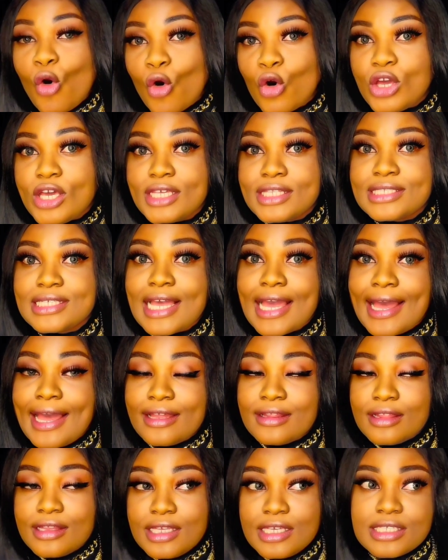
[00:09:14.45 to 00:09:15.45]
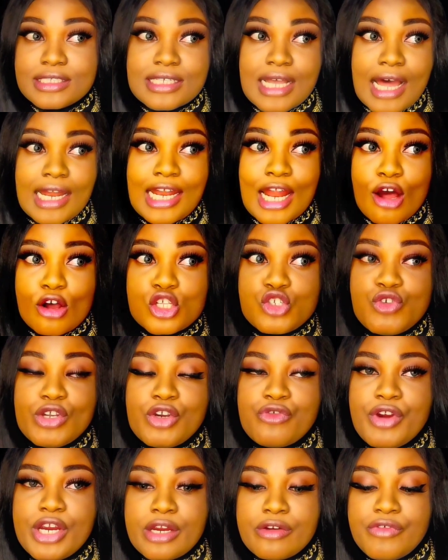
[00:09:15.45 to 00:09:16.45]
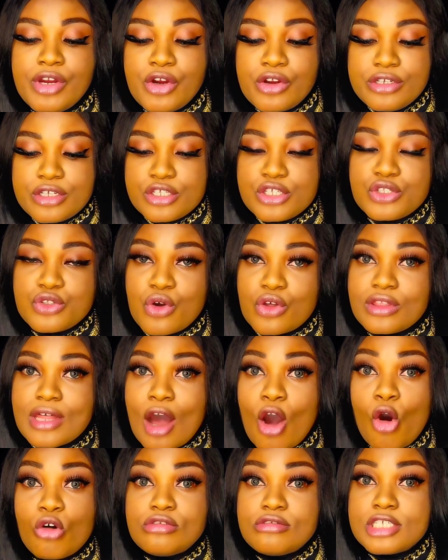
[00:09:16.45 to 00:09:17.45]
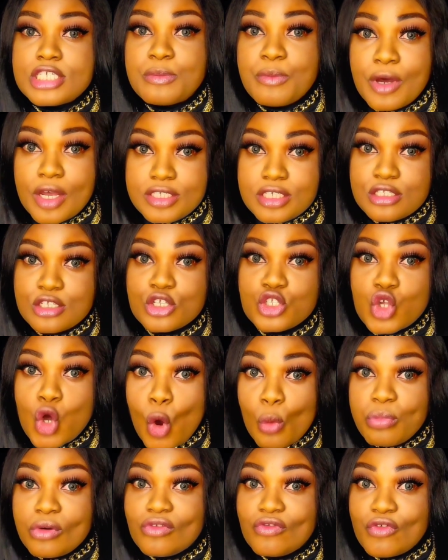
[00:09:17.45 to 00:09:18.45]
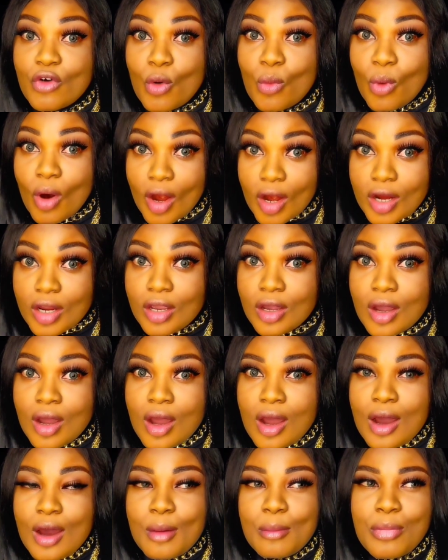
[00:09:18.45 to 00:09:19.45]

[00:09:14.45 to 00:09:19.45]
oh, it allows recruiters know that, oh, this person is open for work,